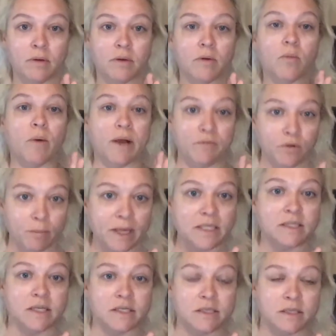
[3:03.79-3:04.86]
Wait for my
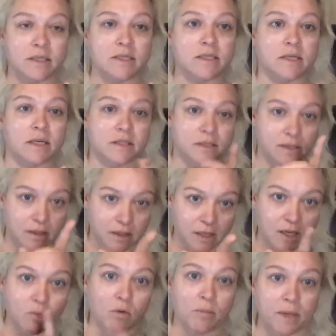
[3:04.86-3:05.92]
cease and desist, it
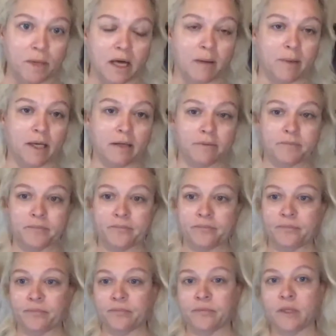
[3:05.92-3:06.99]
will be coming.
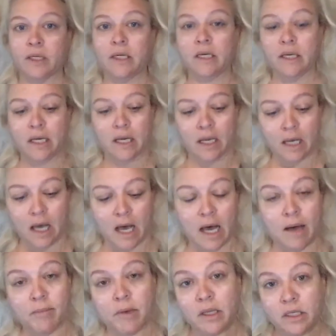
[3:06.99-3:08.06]
Um,
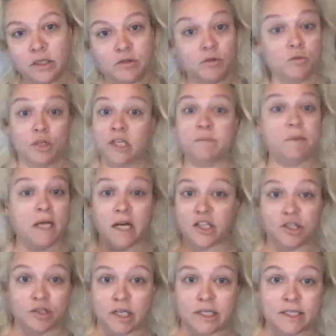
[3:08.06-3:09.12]
just because you
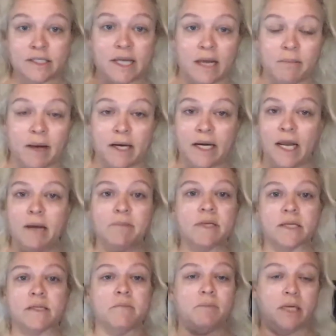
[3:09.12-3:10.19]
didn't say my name
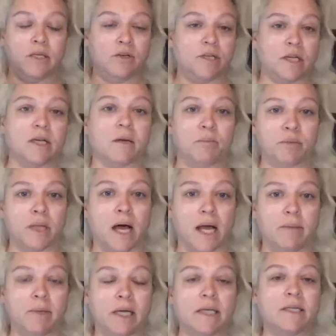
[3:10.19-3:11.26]
doesn't mean you didn't imply
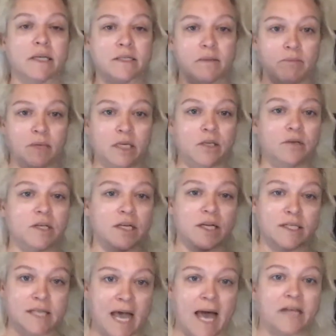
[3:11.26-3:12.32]
me, doesn't mean you didn't
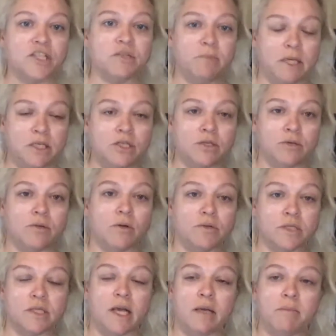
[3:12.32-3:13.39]
attach me to those
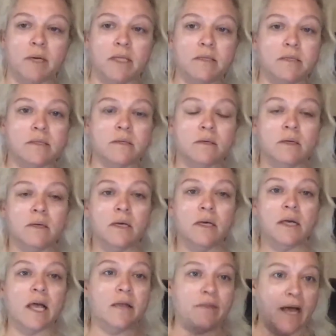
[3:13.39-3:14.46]
statements.
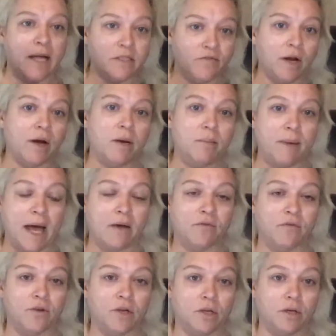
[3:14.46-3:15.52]
And that's very bad for you.